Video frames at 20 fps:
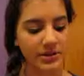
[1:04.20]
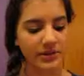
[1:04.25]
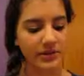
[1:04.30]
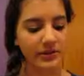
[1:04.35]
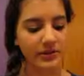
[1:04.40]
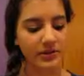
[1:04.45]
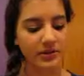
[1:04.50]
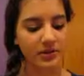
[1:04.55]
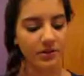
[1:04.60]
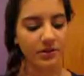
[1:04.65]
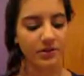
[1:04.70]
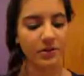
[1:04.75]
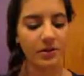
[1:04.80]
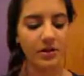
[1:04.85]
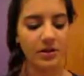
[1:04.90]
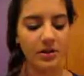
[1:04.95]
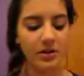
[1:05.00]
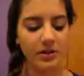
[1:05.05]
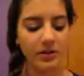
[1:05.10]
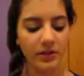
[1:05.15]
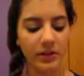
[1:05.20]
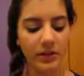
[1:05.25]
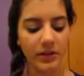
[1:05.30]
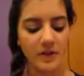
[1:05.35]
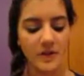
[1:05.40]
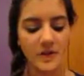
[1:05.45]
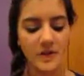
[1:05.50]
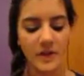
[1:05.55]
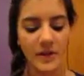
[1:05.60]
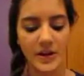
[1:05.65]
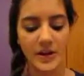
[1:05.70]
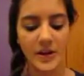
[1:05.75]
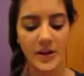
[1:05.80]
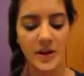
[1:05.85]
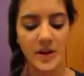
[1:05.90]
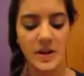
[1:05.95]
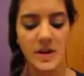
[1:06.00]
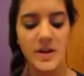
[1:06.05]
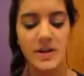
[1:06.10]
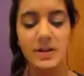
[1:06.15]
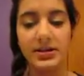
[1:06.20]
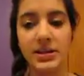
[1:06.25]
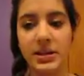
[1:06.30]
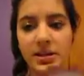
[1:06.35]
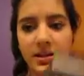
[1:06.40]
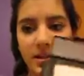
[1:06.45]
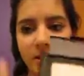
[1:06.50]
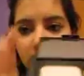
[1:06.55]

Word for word: I feel like it really sets